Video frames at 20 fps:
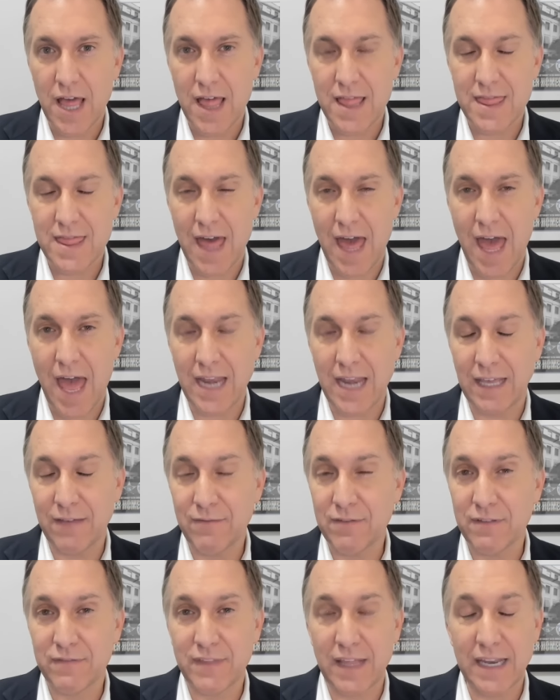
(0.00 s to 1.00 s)
that
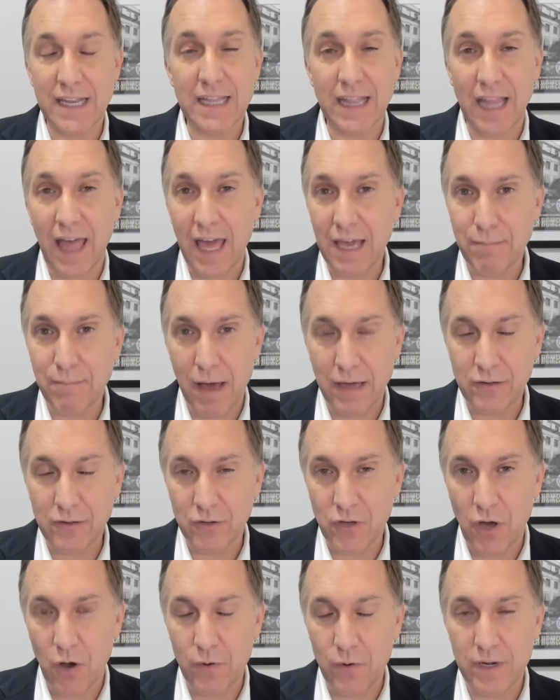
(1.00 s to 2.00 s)
even if they didn't like Michael
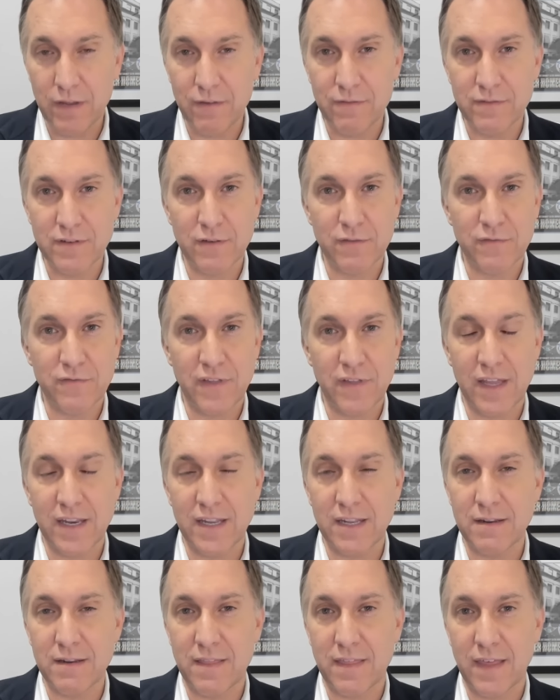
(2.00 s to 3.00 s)
Cohen, even if they
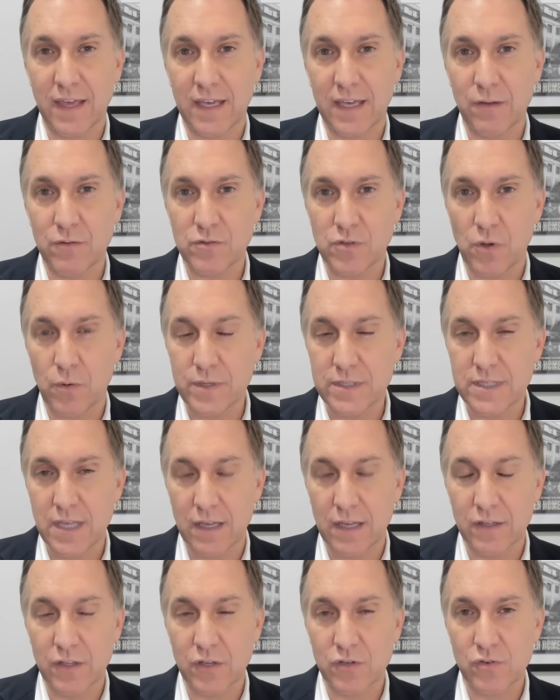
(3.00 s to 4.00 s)
didn't think he was always
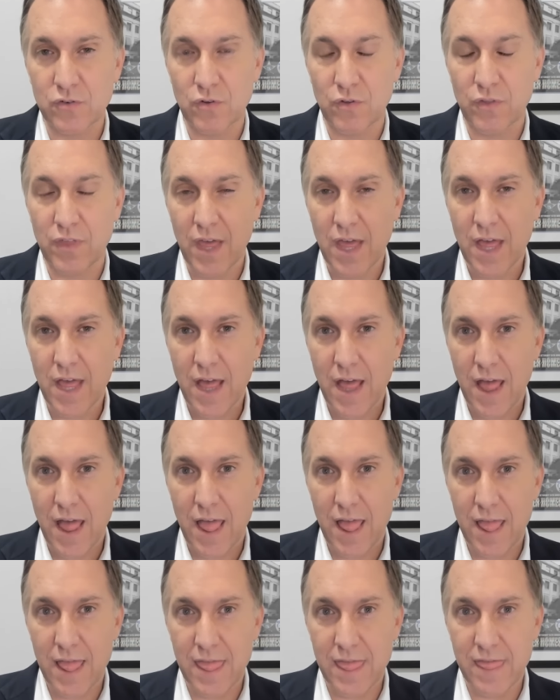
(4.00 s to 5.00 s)
telling the truth,
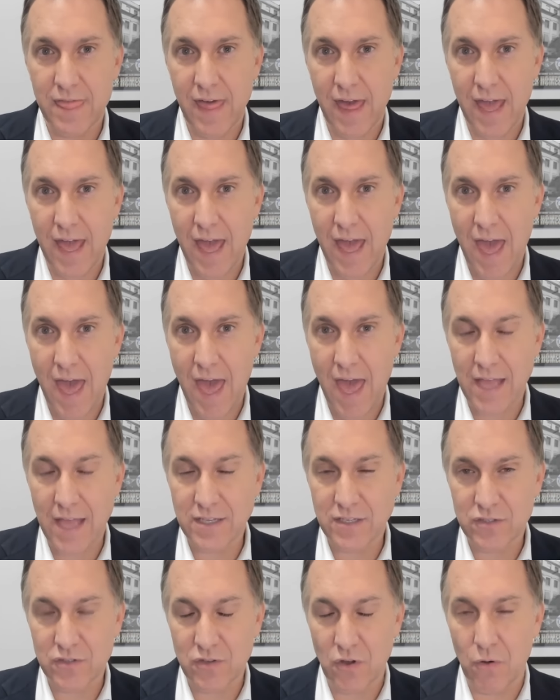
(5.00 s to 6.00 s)
they
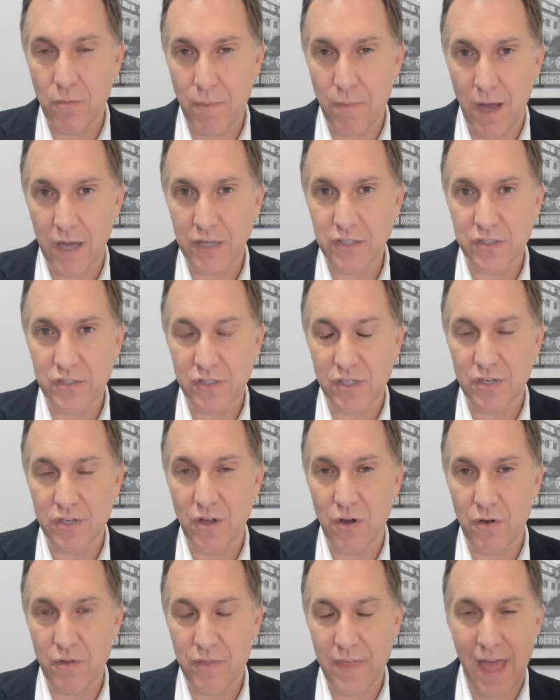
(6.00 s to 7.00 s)
had so much to
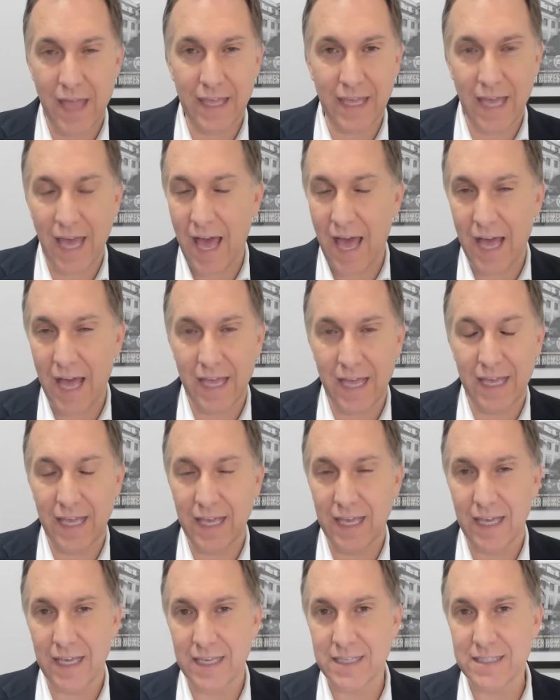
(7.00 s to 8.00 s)
know that, yeah,
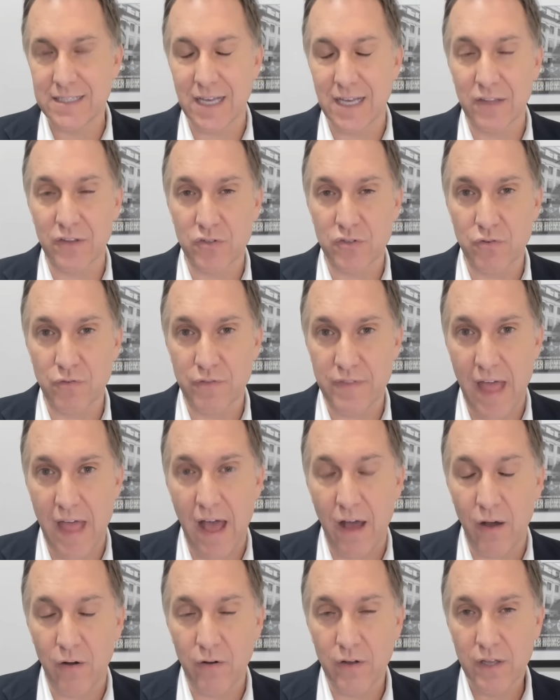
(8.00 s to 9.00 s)
he's telling the truth now.